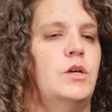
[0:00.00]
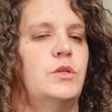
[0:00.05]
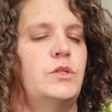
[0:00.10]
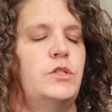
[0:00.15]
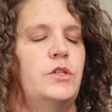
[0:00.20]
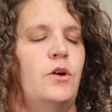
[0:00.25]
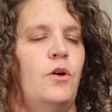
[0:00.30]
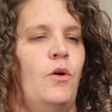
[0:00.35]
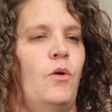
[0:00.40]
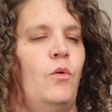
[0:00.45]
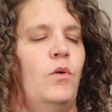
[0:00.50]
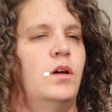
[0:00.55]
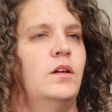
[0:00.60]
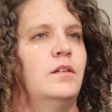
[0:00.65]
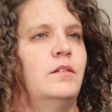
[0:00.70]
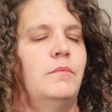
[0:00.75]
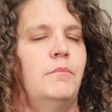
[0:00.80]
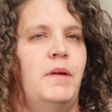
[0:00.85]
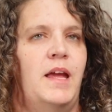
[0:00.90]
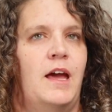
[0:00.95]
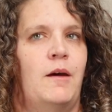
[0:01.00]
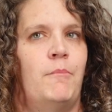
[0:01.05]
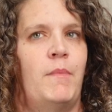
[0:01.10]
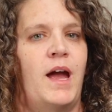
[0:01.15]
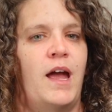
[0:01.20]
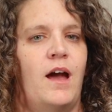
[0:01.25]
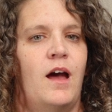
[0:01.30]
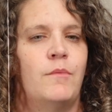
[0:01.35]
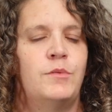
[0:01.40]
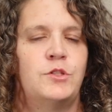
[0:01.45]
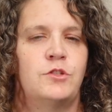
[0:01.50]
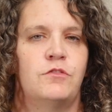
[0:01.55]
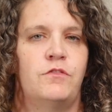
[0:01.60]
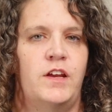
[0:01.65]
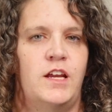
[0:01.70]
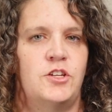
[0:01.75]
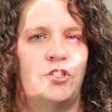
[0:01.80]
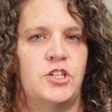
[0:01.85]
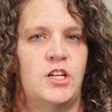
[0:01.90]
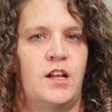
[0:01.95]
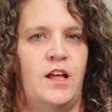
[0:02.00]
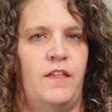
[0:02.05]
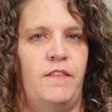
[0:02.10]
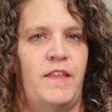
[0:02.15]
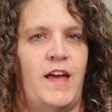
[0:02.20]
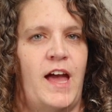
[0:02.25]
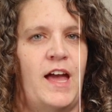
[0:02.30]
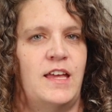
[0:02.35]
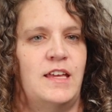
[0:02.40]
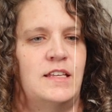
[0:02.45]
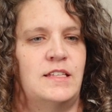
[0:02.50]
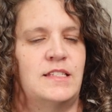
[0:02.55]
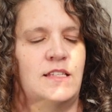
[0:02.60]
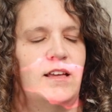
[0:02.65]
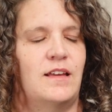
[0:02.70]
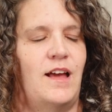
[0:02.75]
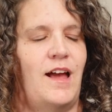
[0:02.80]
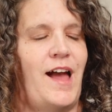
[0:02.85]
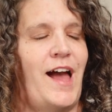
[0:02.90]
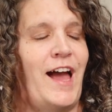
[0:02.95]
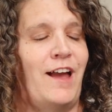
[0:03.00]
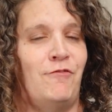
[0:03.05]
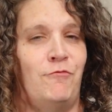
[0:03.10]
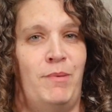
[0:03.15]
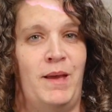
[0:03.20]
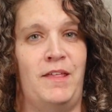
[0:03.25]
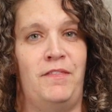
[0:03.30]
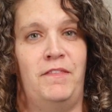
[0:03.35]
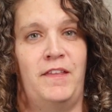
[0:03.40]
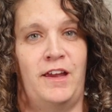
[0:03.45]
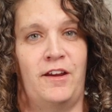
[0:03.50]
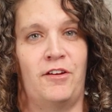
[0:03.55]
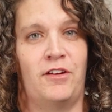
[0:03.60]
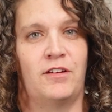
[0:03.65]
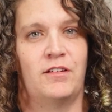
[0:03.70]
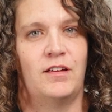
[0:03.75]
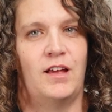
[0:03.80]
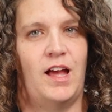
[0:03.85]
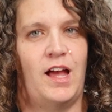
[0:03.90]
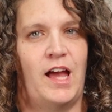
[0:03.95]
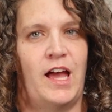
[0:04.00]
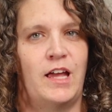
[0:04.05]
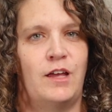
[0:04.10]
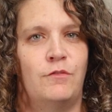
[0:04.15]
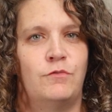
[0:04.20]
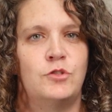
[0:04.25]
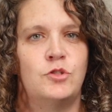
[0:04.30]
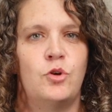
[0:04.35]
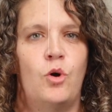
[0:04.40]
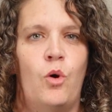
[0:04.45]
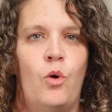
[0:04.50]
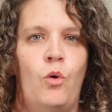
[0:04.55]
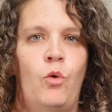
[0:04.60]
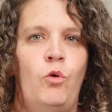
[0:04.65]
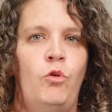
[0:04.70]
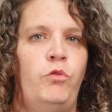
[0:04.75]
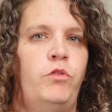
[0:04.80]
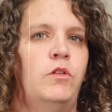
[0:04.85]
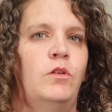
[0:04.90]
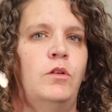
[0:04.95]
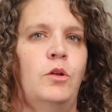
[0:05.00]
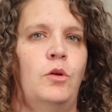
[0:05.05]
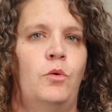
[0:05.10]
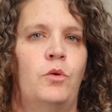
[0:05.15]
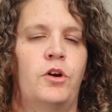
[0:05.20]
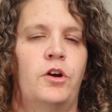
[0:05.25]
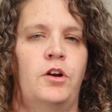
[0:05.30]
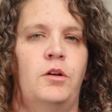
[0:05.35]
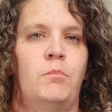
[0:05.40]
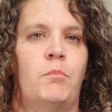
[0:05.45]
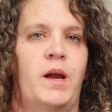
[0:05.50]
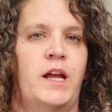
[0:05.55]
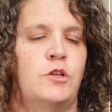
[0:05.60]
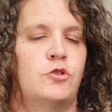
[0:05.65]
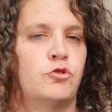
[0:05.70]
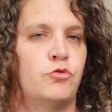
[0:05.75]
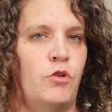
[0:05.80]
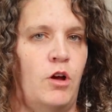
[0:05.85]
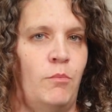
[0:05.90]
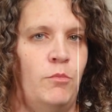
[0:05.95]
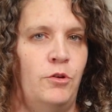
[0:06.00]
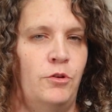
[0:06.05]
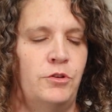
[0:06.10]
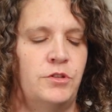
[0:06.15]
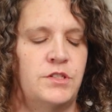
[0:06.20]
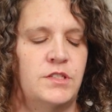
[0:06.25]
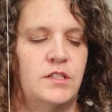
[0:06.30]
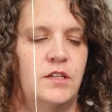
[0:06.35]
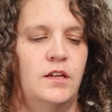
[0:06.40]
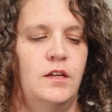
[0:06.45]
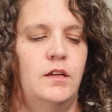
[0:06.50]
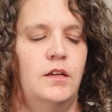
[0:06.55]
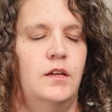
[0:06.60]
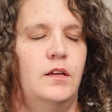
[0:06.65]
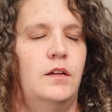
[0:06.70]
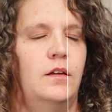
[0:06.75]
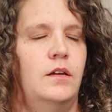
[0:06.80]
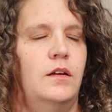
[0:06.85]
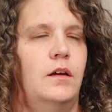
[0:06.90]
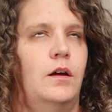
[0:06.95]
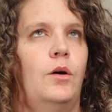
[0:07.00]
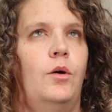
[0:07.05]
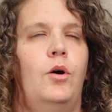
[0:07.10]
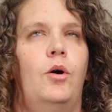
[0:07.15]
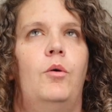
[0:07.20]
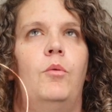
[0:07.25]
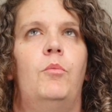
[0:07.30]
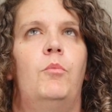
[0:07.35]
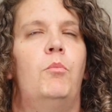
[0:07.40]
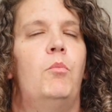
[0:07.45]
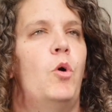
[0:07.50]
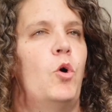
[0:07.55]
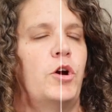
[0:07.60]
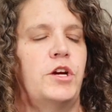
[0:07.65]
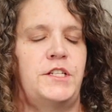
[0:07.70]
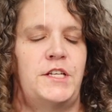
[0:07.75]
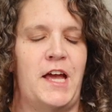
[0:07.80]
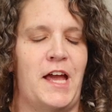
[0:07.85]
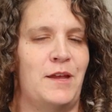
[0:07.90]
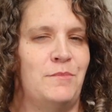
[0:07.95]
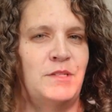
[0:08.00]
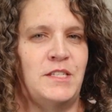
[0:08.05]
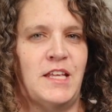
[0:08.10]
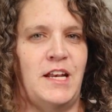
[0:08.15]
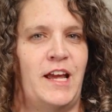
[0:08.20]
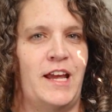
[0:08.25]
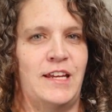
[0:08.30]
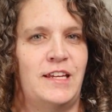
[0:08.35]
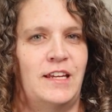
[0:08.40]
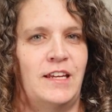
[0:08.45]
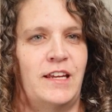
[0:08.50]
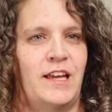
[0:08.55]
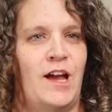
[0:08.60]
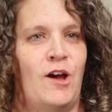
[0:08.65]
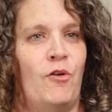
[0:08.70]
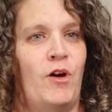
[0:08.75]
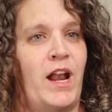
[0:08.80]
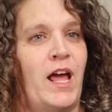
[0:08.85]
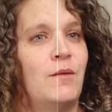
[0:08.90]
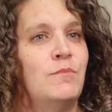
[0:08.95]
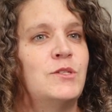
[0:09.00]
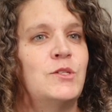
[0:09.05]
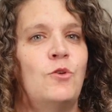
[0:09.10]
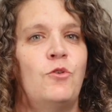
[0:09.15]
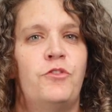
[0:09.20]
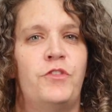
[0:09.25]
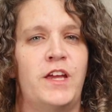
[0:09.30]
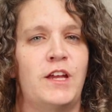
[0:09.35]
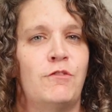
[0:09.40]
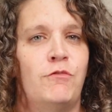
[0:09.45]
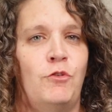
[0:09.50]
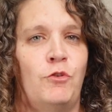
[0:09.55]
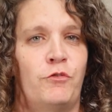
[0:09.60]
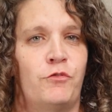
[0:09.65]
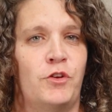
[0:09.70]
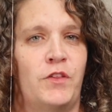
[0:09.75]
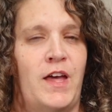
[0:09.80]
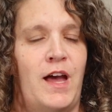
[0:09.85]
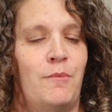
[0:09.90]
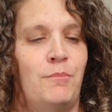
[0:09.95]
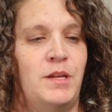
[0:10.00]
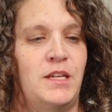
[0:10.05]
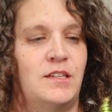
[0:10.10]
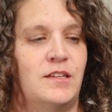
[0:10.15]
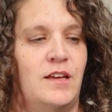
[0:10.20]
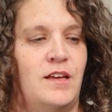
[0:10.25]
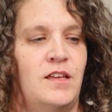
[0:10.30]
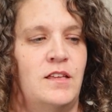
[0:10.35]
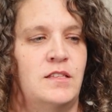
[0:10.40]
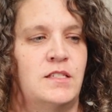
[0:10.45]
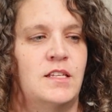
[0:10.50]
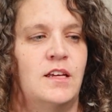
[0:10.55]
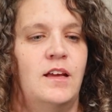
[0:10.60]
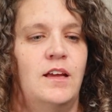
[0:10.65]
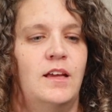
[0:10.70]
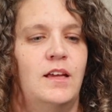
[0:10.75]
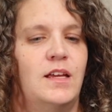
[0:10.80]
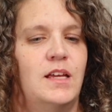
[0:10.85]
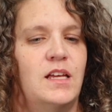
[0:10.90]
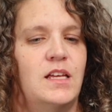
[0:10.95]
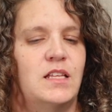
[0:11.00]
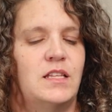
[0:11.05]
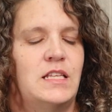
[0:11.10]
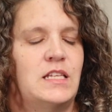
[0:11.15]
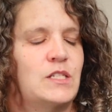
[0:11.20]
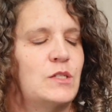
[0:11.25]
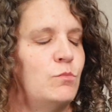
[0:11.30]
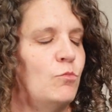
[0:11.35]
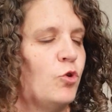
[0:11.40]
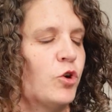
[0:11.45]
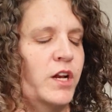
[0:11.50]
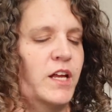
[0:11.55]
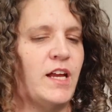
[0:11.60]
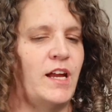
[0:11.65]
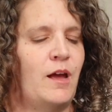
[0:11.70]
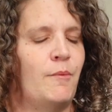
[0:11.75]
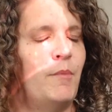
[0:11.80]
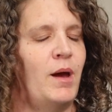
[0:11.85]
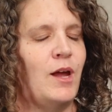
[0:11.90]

So, man, my observation on that is I've been there. I have told the Lord my troubles more times than I can count. And I'm so thankful for that, because this morning I